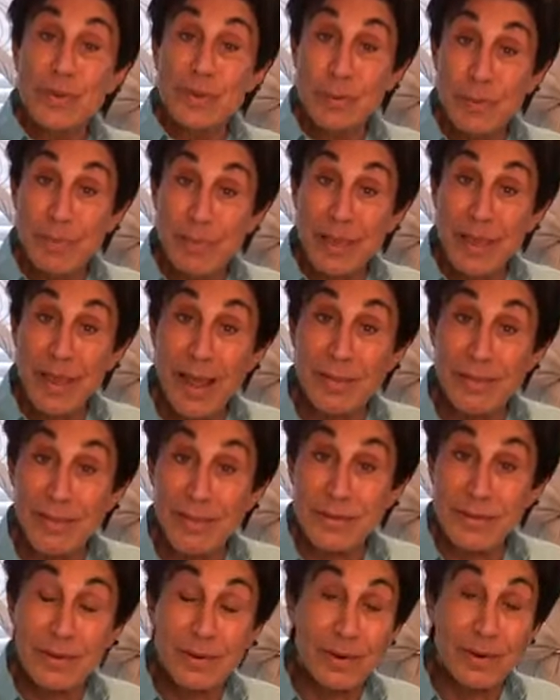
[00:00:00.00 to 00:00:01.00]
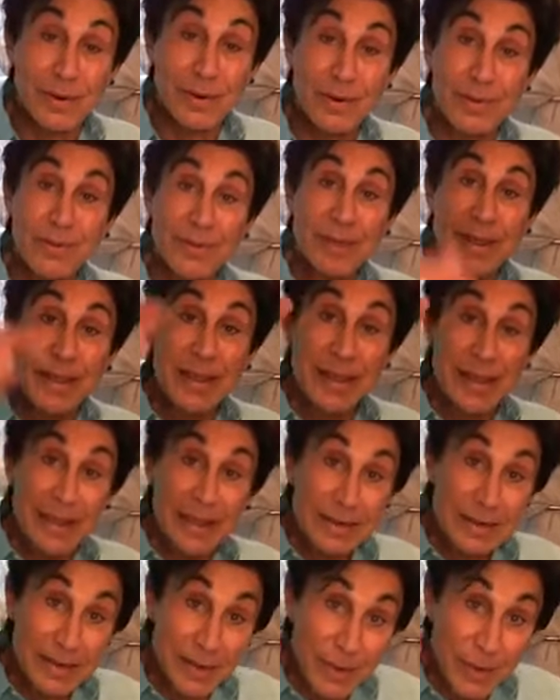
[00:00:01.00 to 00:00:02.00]
was to be on this earth,
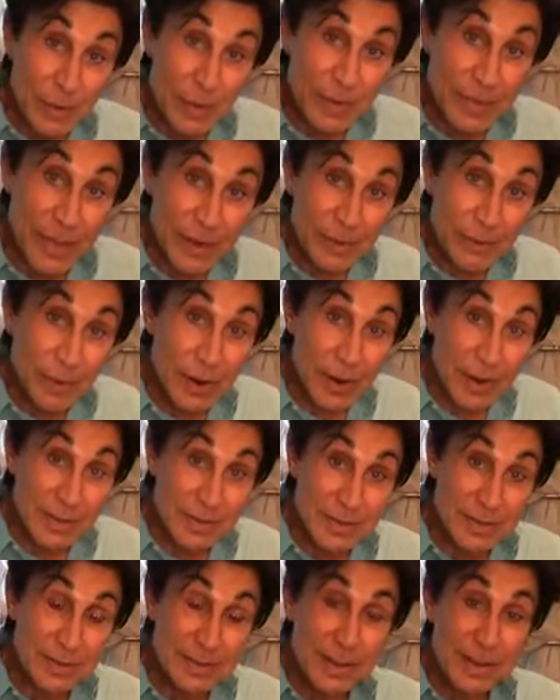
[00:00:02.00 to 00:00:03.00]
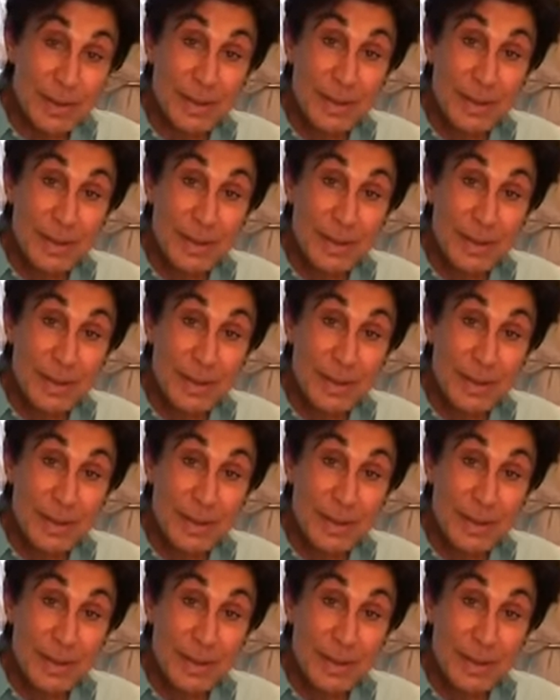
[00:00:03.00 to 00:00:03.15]
to go on that cross,